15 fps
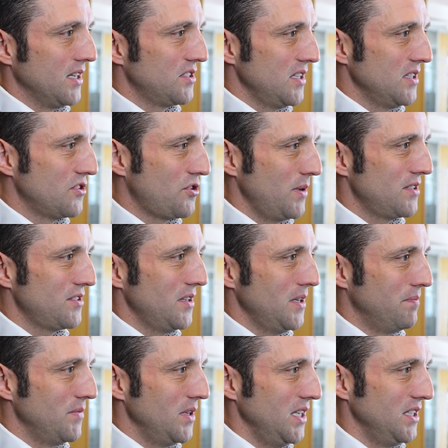LinkedIn,
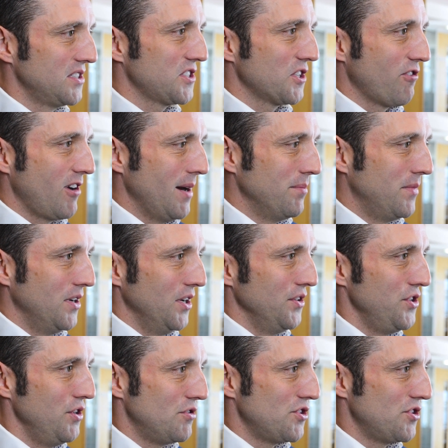Twitter, Instagram, and